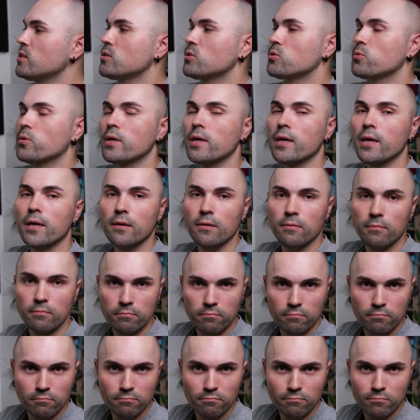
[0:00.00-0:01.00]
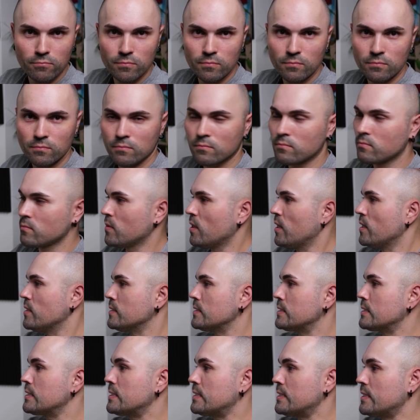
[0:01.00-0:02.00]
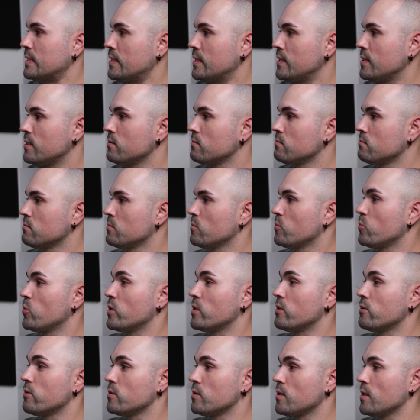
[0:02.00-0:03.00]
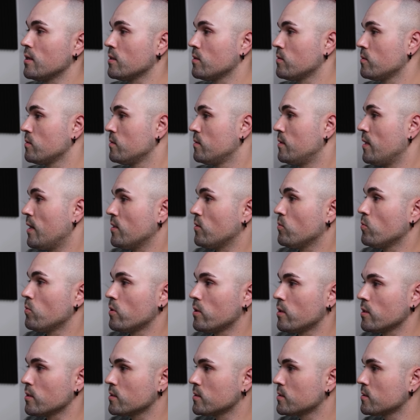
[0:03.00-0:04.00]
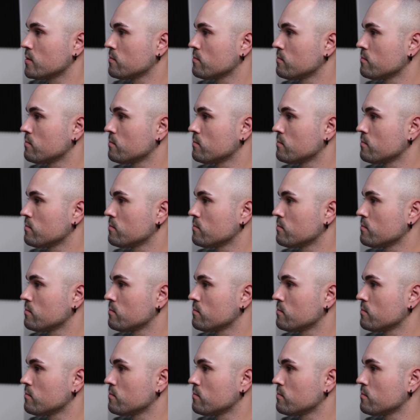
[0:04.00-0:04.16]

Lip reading: try and see whether that works.